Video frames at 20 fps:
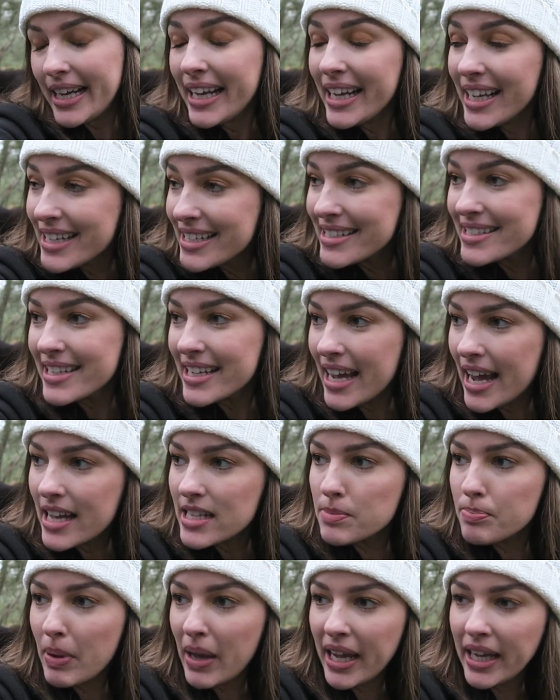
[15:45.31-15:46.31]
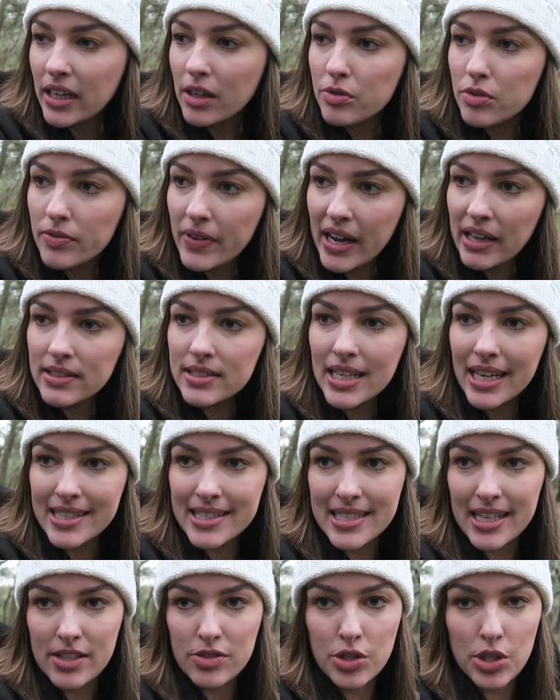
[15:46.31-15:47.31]
It is. It has pink for
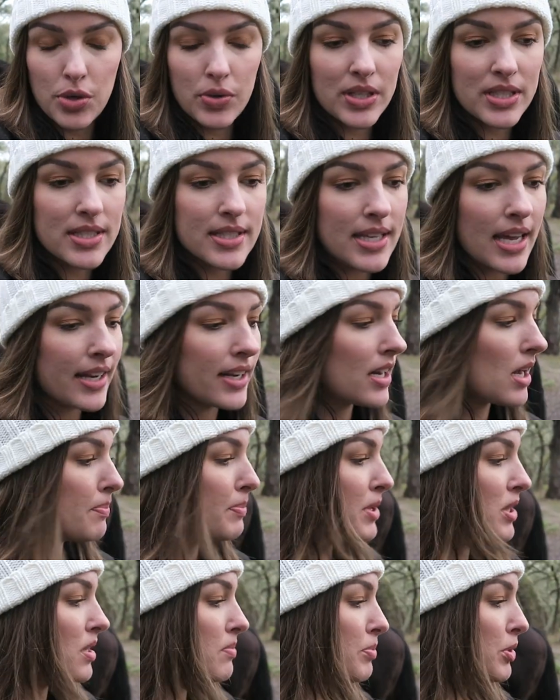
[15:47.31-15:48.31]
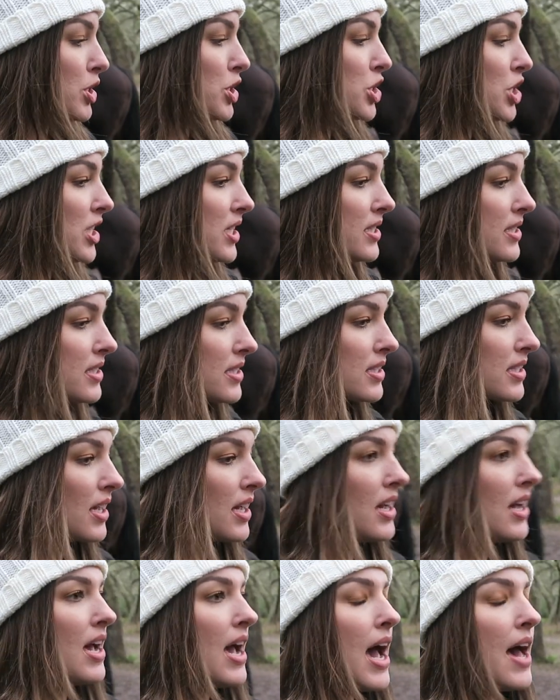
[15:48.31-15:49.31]
Valentine's Day, so you can set it up in the bushes.
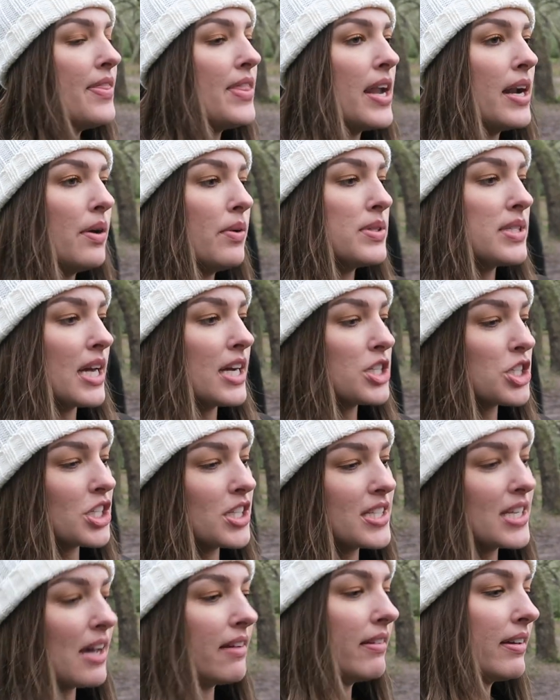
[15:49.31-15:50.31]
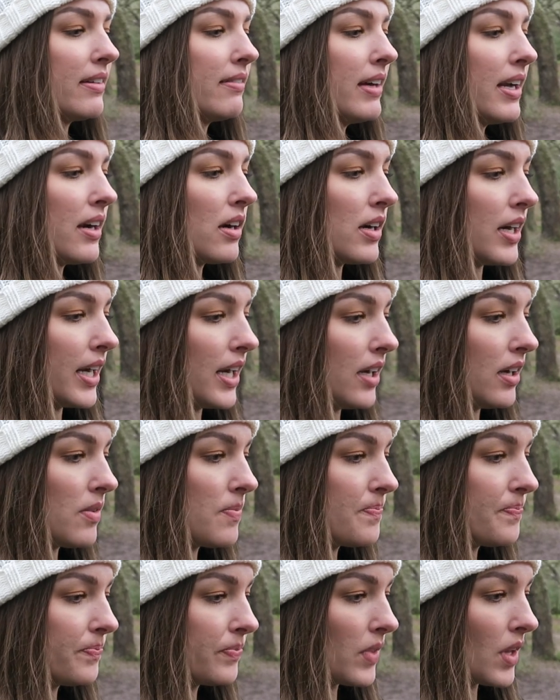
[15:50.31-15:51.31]
And then I was actually telling Larry,
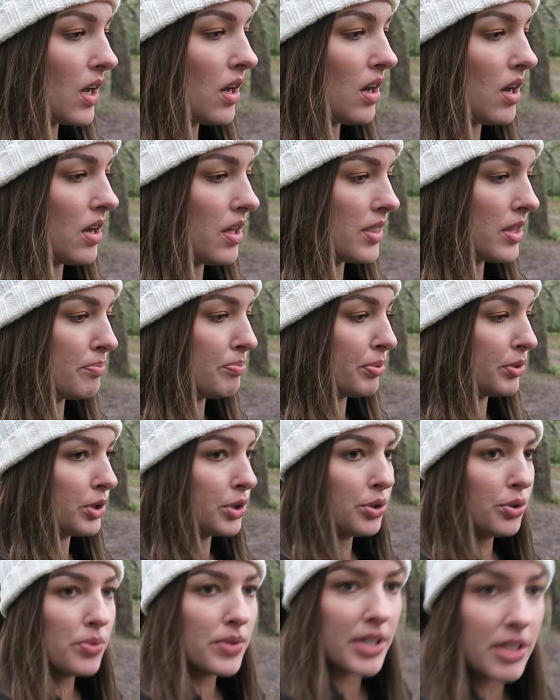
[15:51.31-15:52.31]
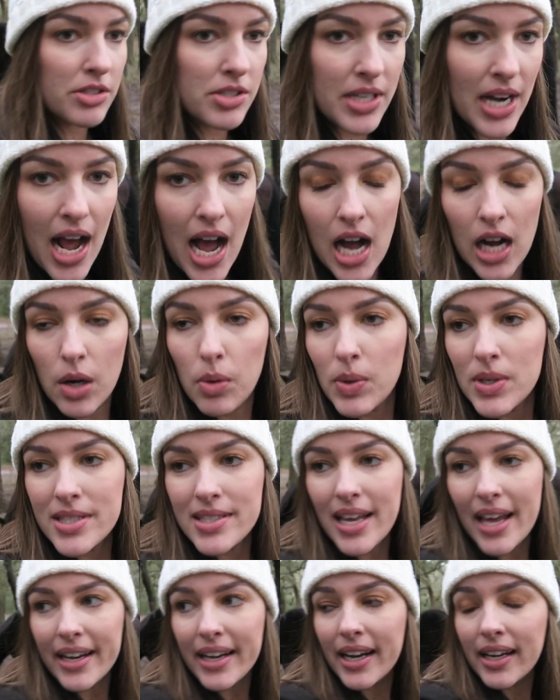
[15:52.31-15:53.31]
the blue, there's an aqua
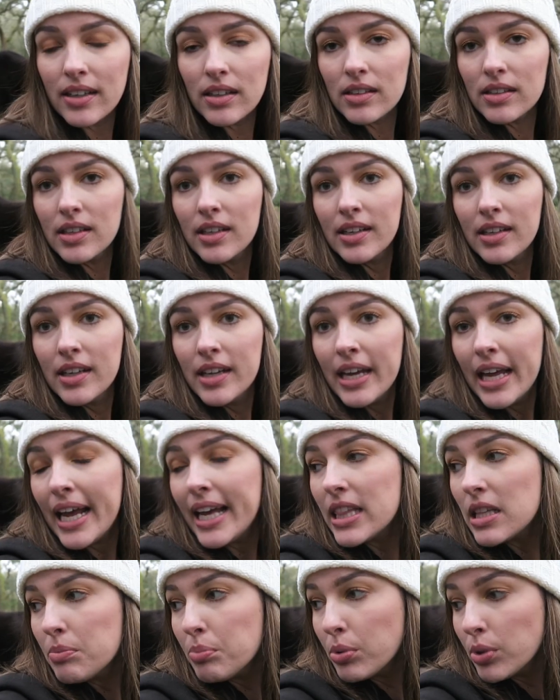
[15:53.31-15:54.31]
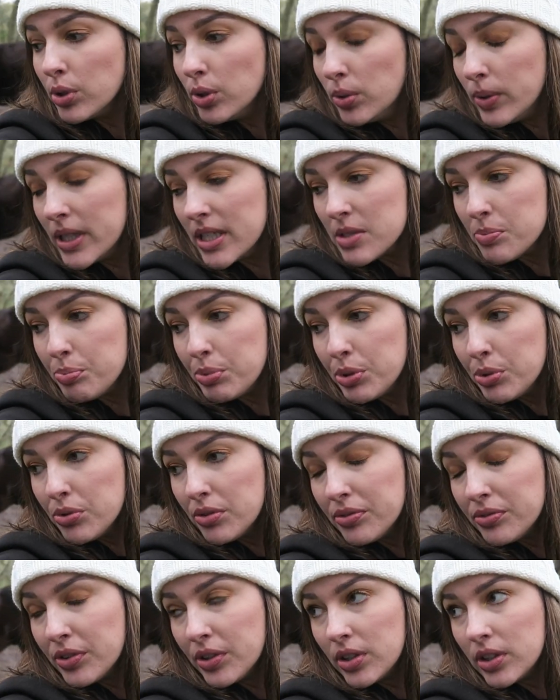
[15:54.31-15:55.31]
setting, and the blue is
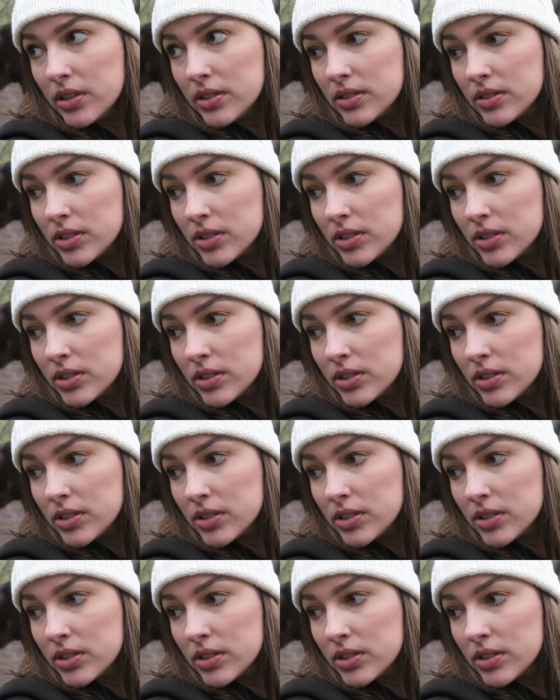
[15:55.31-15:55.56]
beautiful.